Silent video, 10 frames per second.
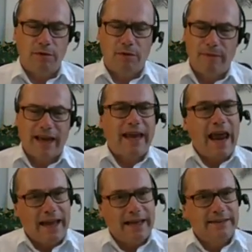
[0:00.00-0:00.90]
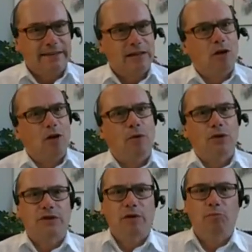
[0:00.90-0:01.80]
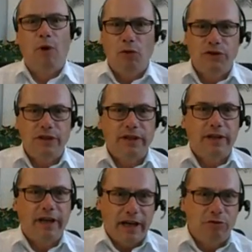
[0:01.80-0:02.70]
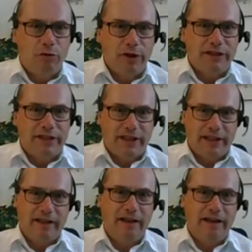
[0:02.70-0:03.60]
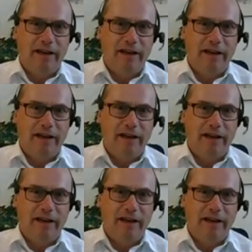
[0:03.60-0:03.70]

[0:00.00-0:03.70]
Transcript: mechanics was the most interesting